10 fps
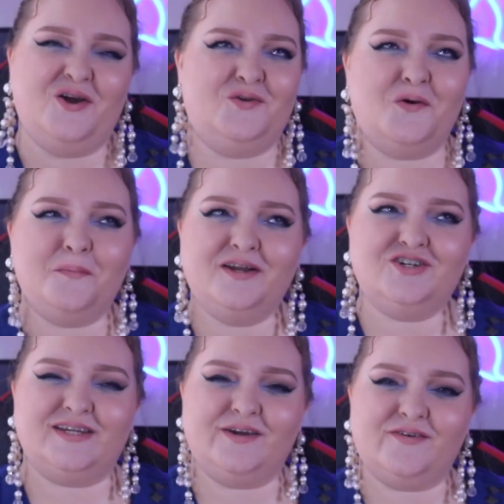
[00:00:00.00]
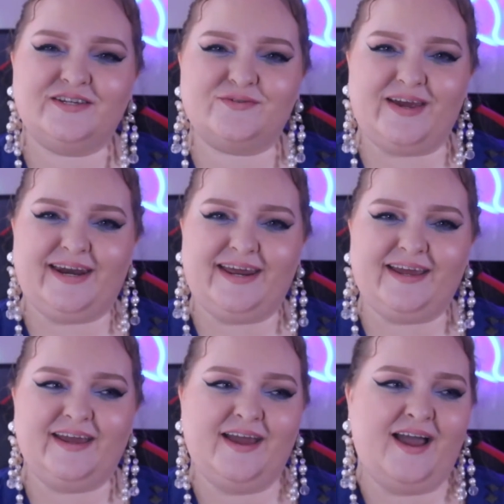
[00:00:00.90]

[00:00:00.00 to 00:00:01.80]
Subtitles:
not much lyrics reading.